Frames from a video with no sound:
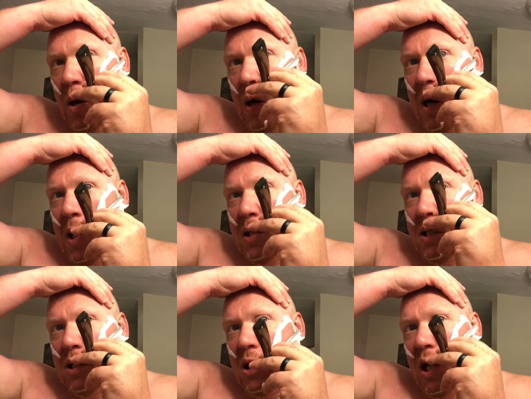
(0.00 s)

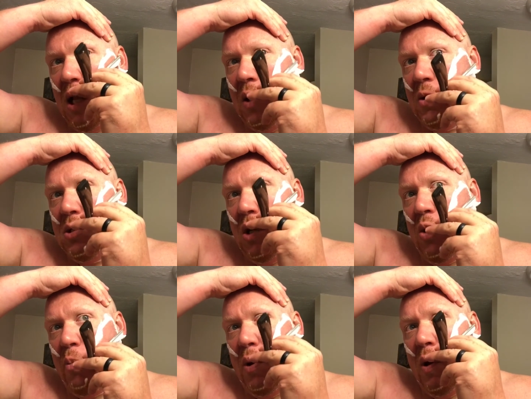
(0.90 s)
artisan tallow
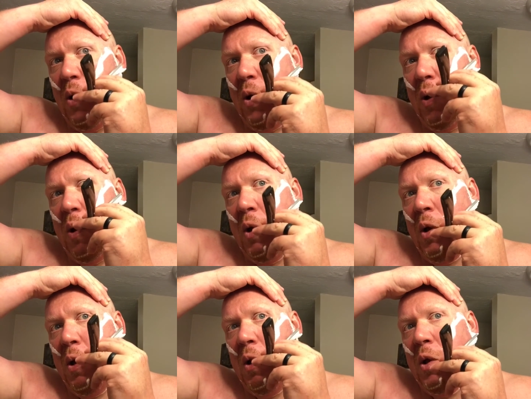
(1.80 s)
soap.
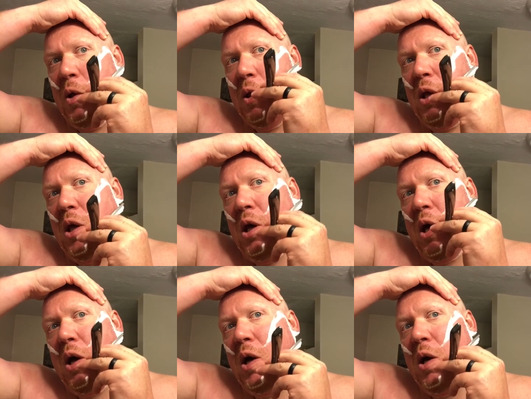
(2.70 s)

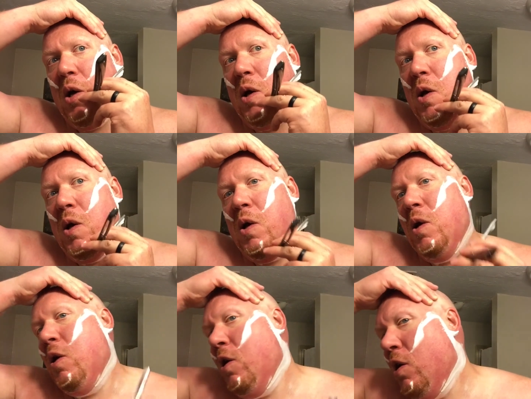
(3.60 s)
The
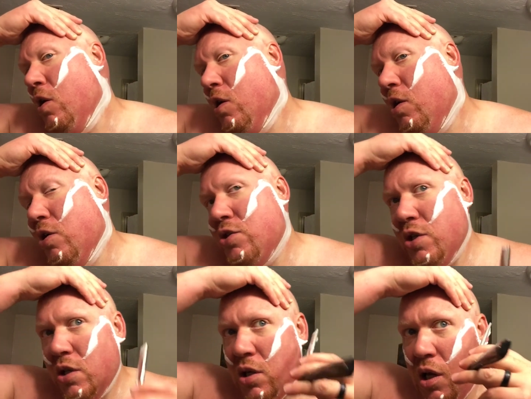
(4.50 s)

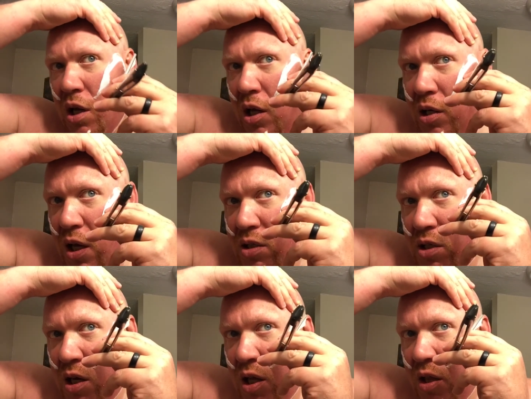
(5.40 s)
cushion and
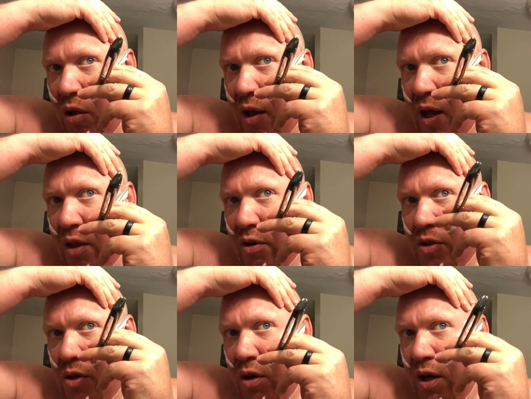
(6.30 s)
density of the lather
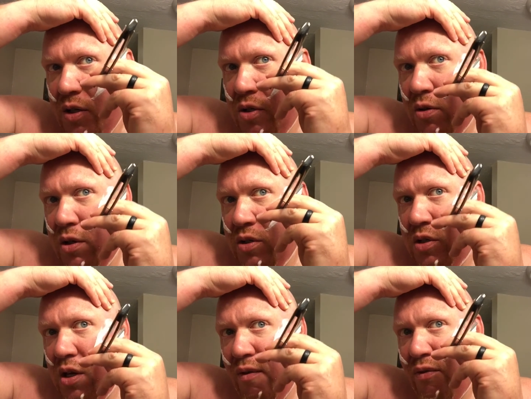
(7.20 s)
is good, as you could
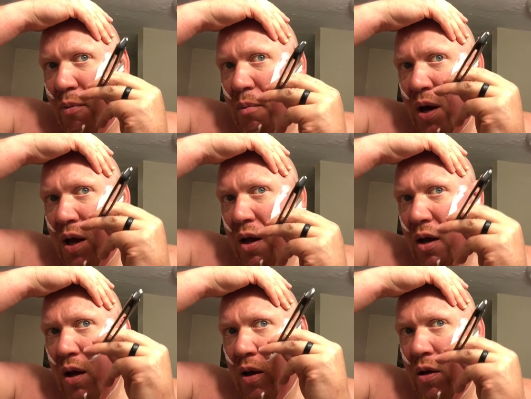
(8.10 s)
see from
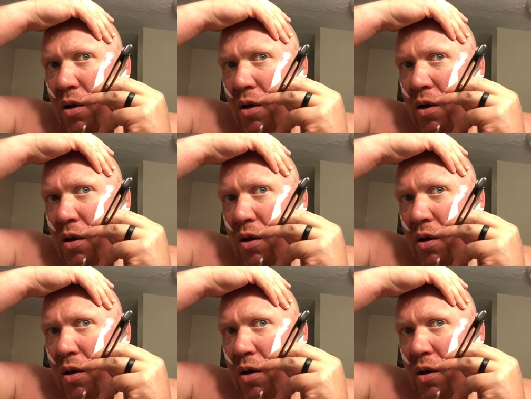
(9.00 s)
my